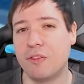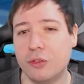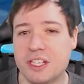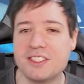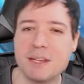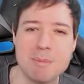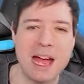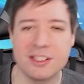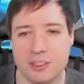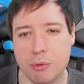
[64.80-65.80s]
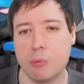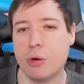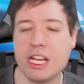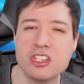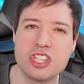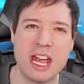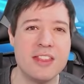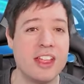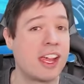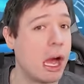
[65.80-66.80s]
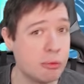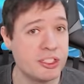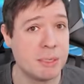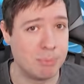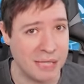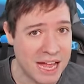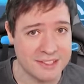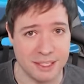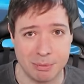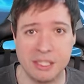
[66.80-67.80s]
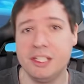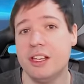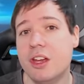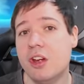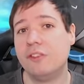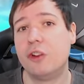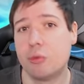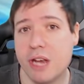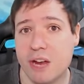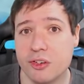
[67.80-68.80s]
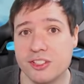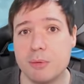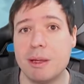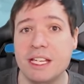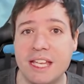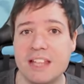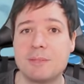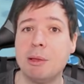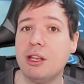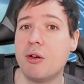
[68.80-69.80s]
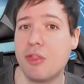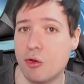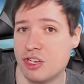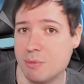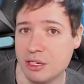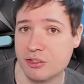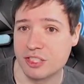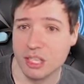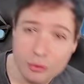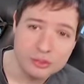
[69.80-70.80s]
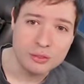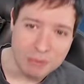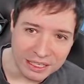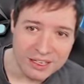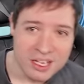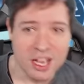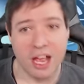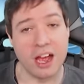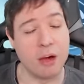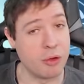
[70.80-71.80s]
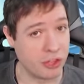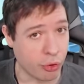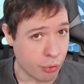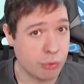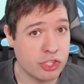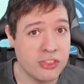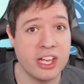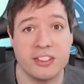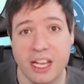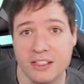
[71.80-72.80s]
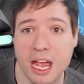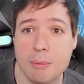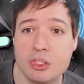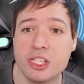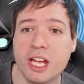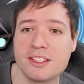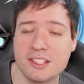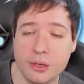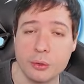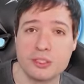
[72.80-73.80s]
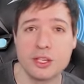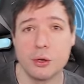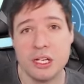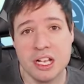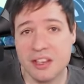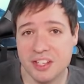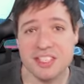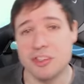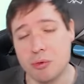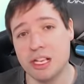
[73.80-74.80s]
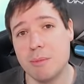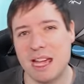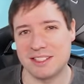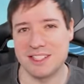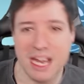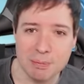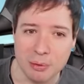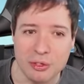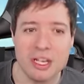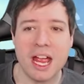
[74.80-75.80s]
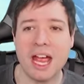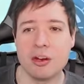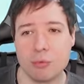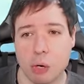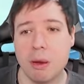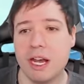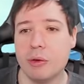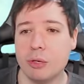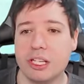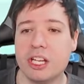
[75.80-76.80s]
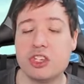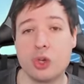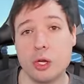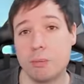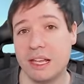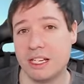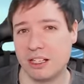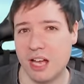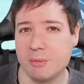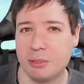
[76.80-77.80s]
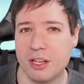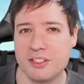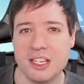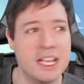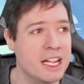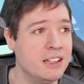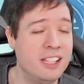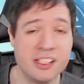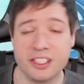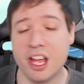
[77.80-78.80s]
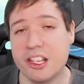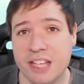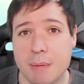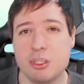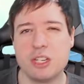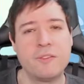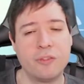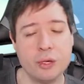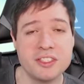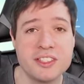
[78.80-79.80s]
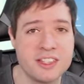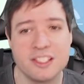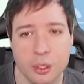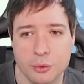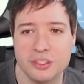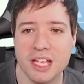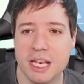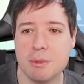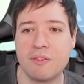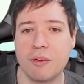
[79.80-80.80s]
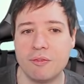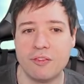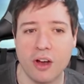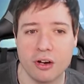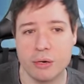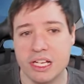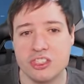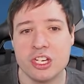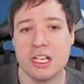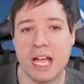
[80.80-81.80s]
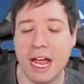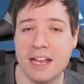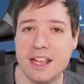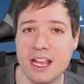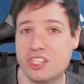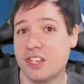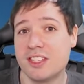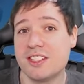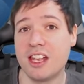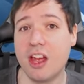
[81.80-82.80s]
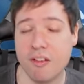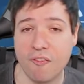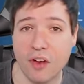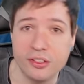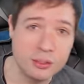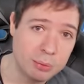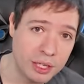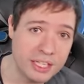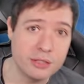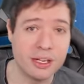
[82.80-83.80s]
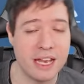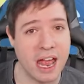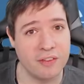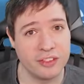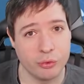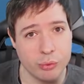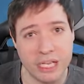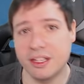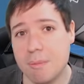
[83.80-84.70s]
freezing, maximum range, and the Caustic Blast ability for whenever somebody gets below thirty meters close to me. Uh, with corrosion, they take damage and get slowed. So this is really my sniper and a robot I really enjoy playing a lot because it deals a lot of damage, it freezes and slows the enemy from far range, and it just is a lot of fun to play. You can have direct